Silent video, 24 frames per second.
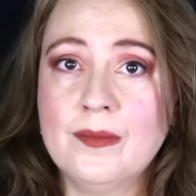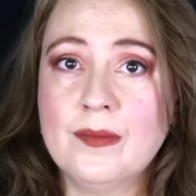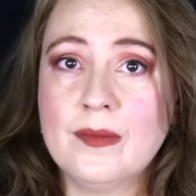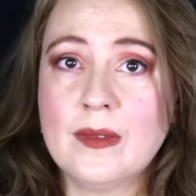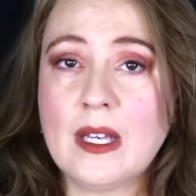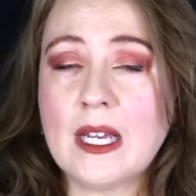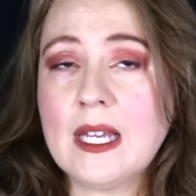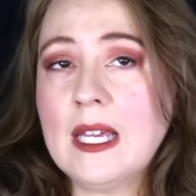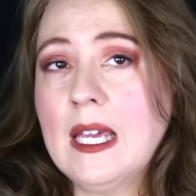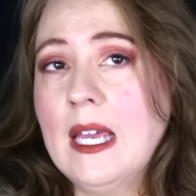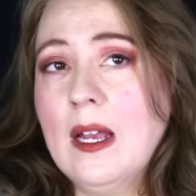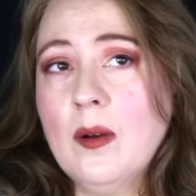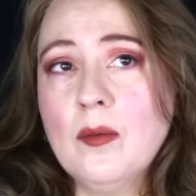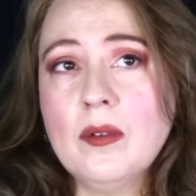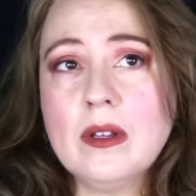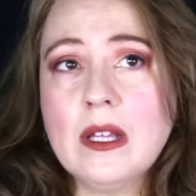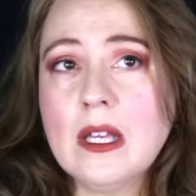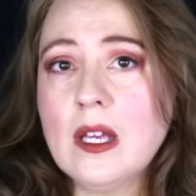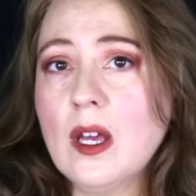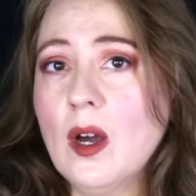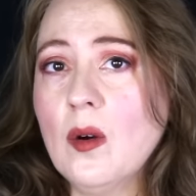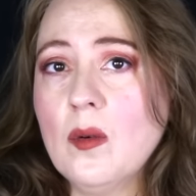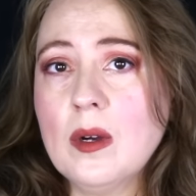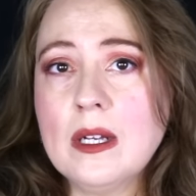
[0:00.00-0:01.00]
I can't really
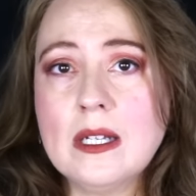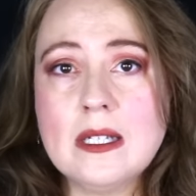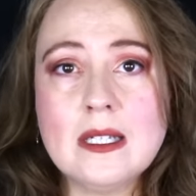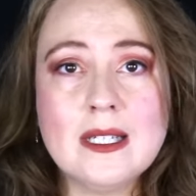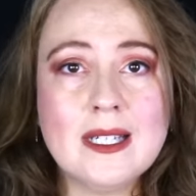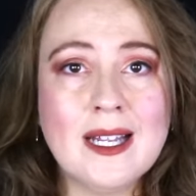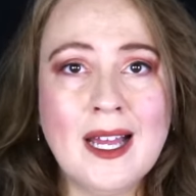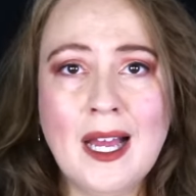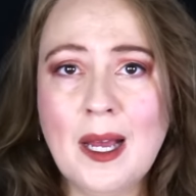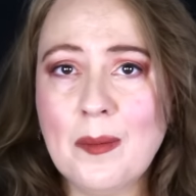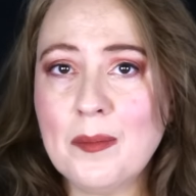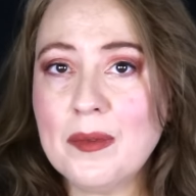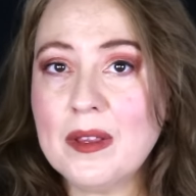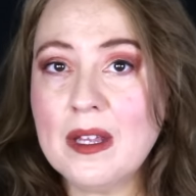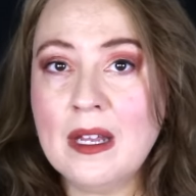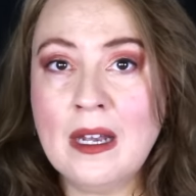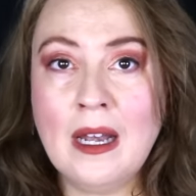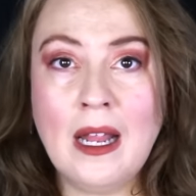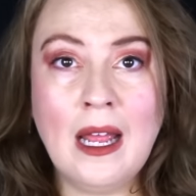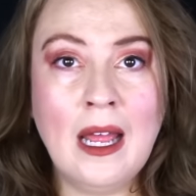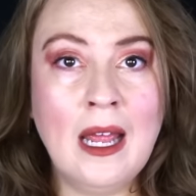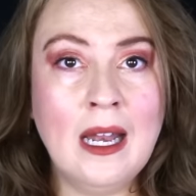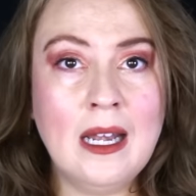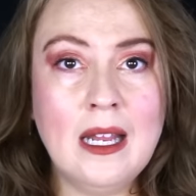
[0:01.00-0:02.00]
go in depth in
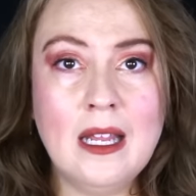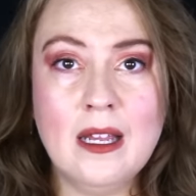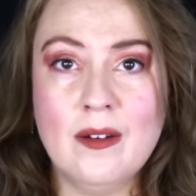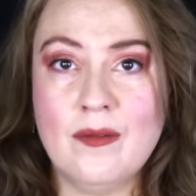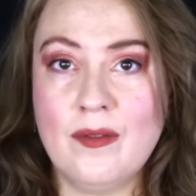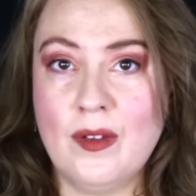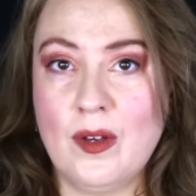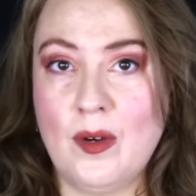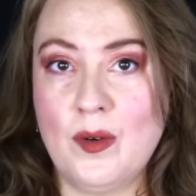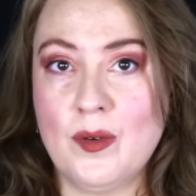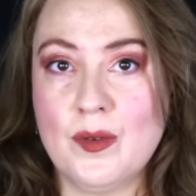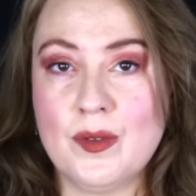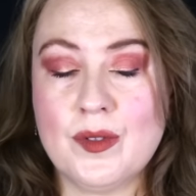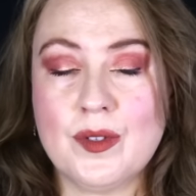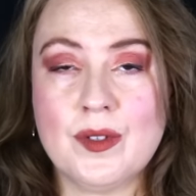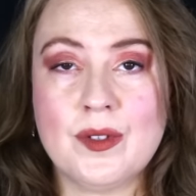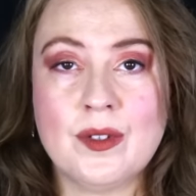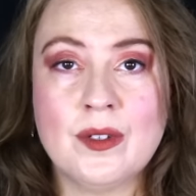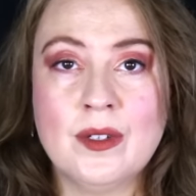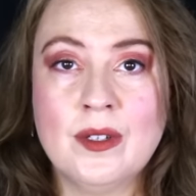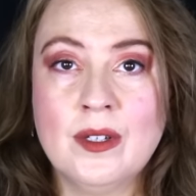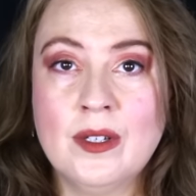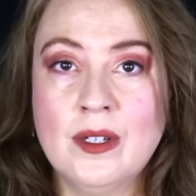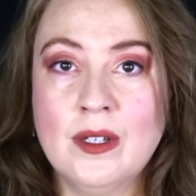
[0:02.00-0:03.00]
any of those,
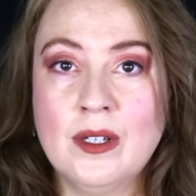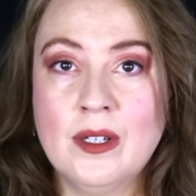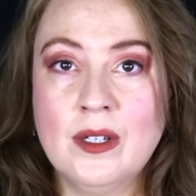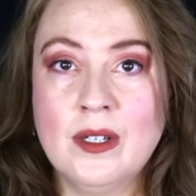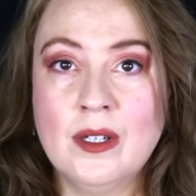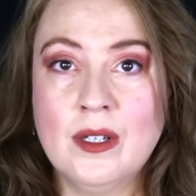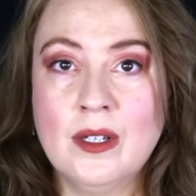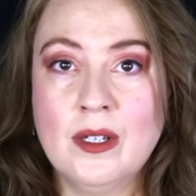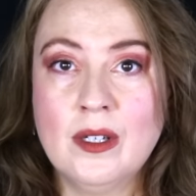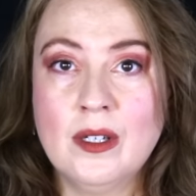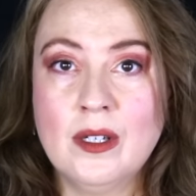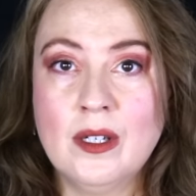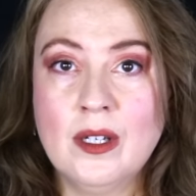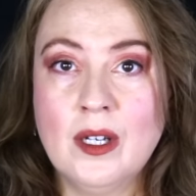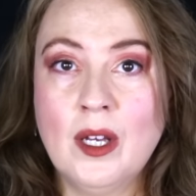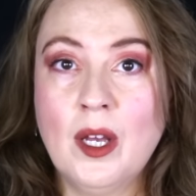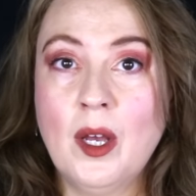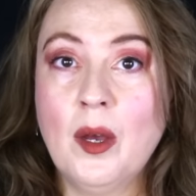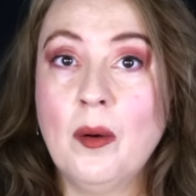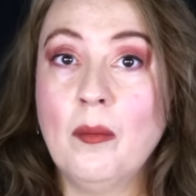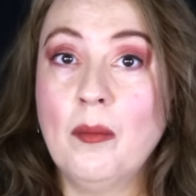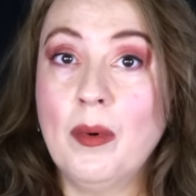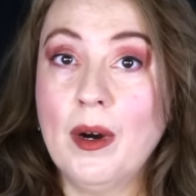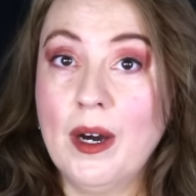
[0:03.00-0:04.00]

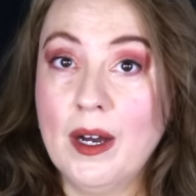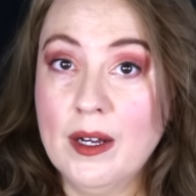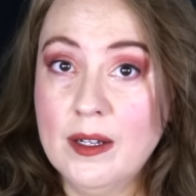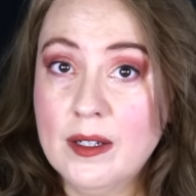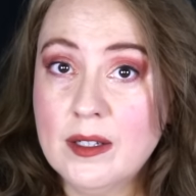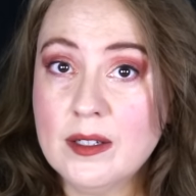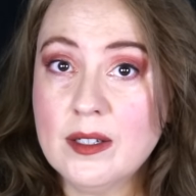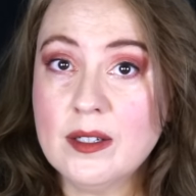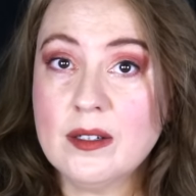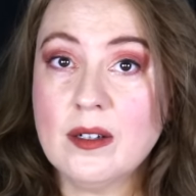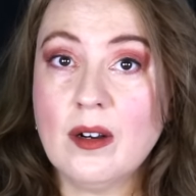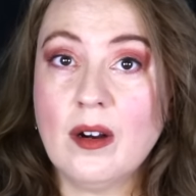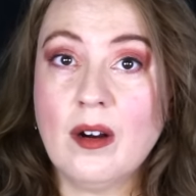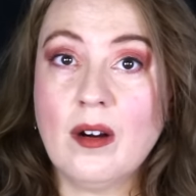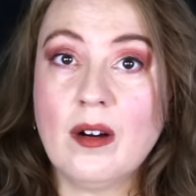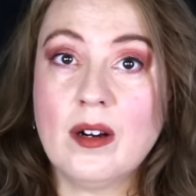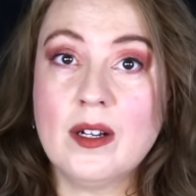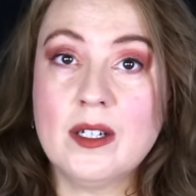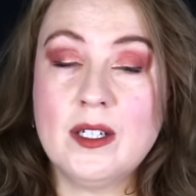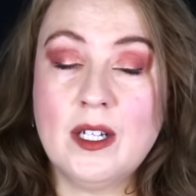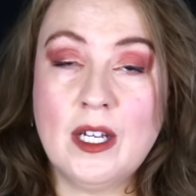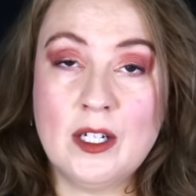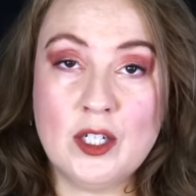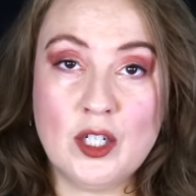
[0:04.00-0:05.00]
but our
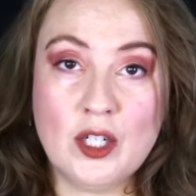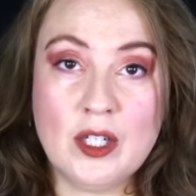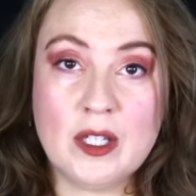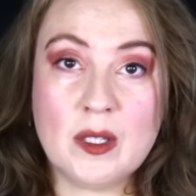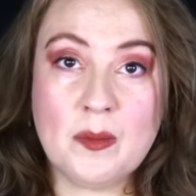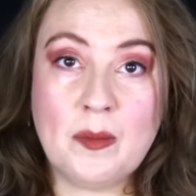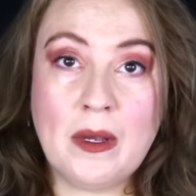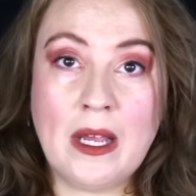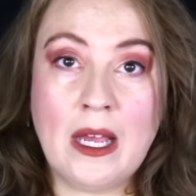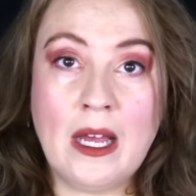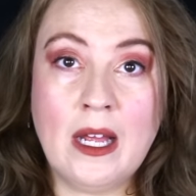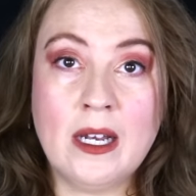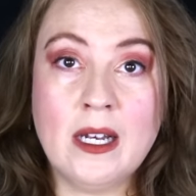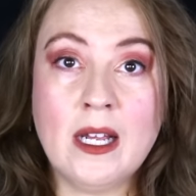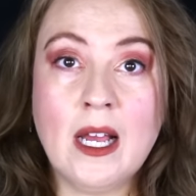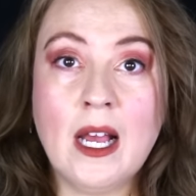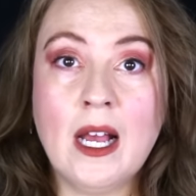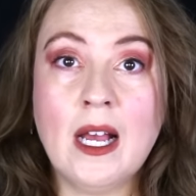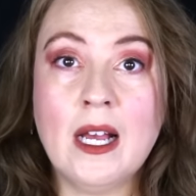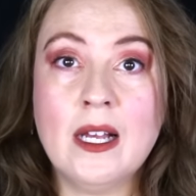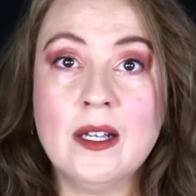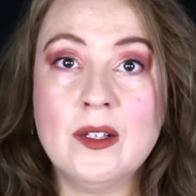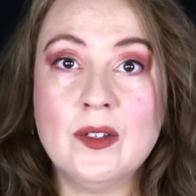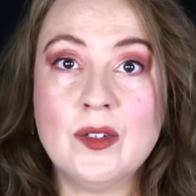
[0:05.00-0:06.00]
attention span
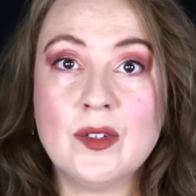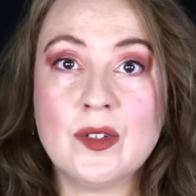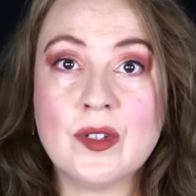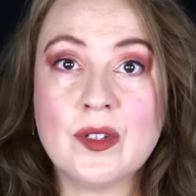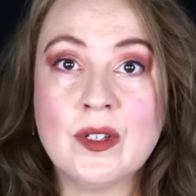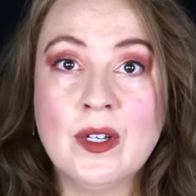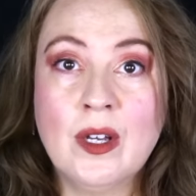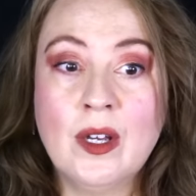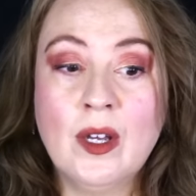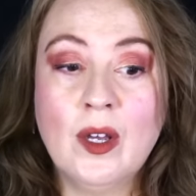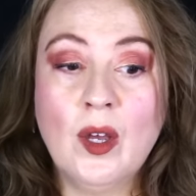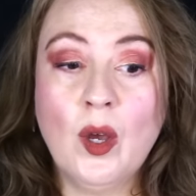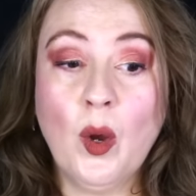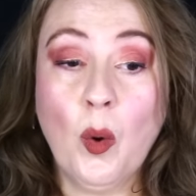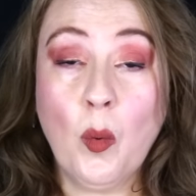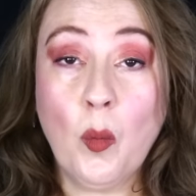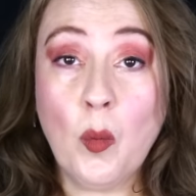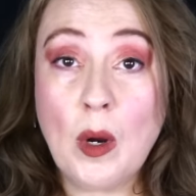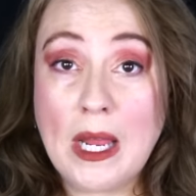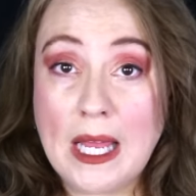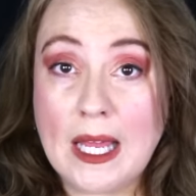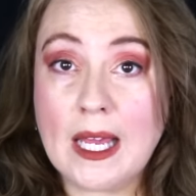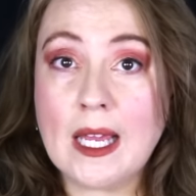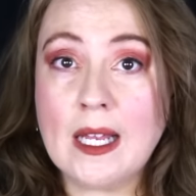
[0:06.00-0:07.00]
has
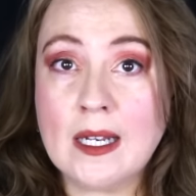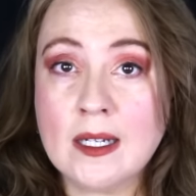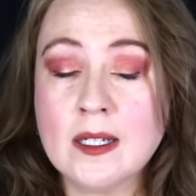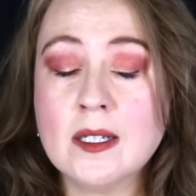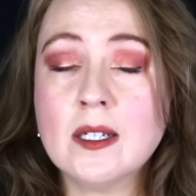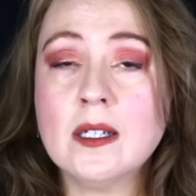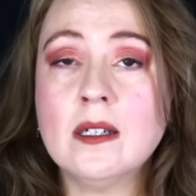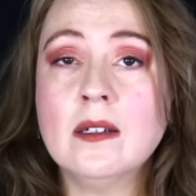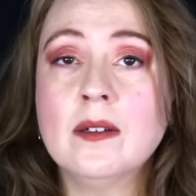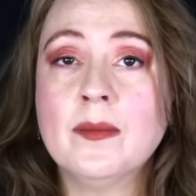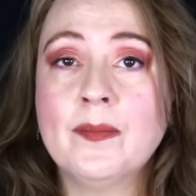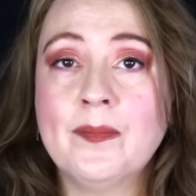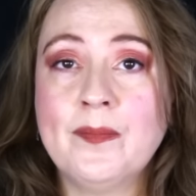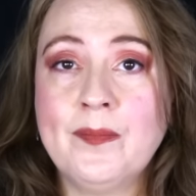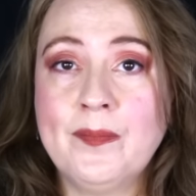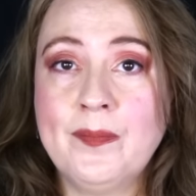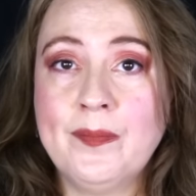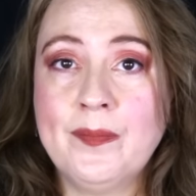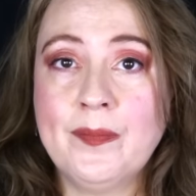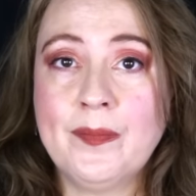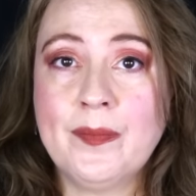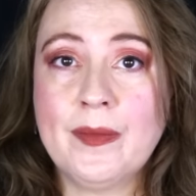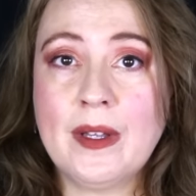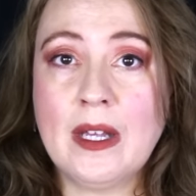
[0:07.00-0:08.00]
weakened,
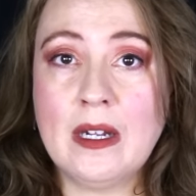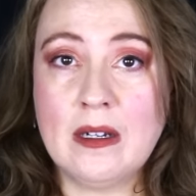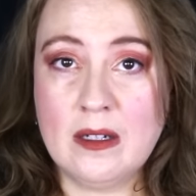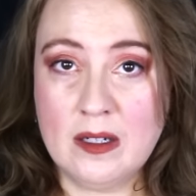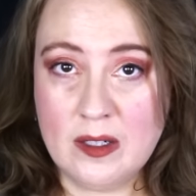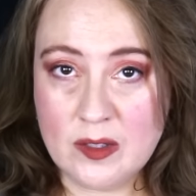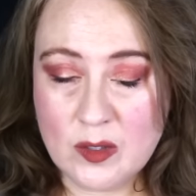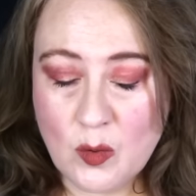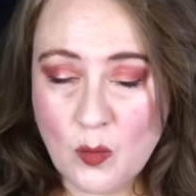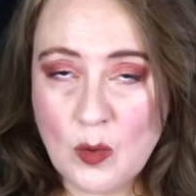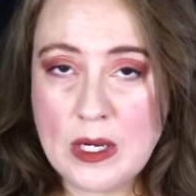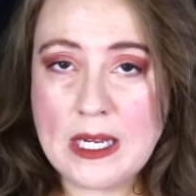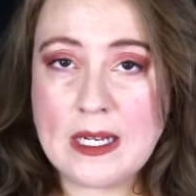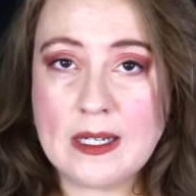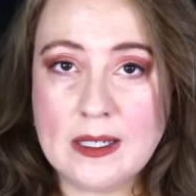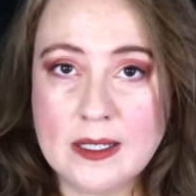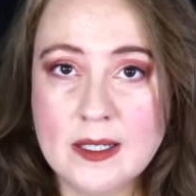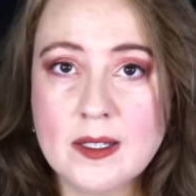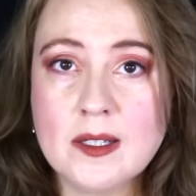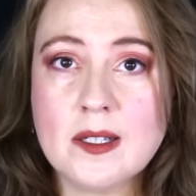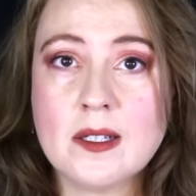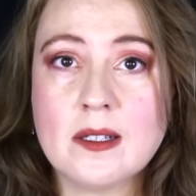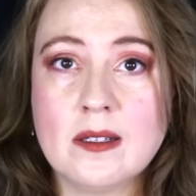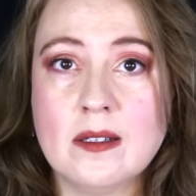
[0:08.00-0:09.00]
and it is a
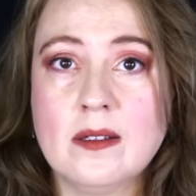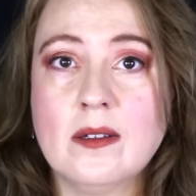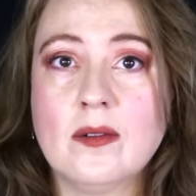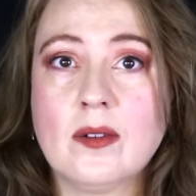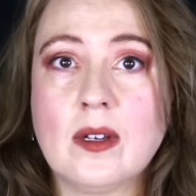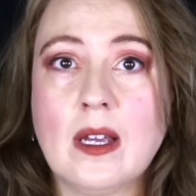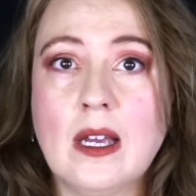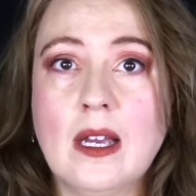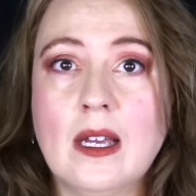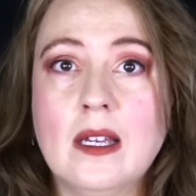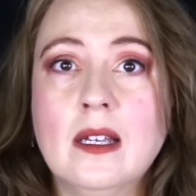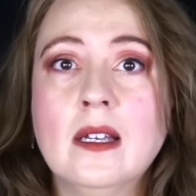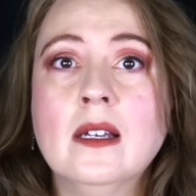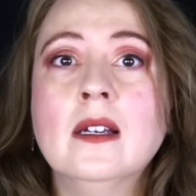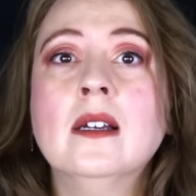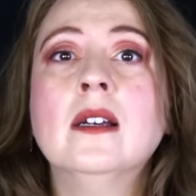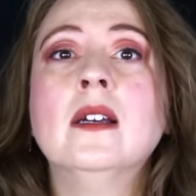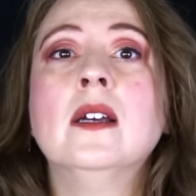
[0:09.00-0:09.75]
weakness, okay?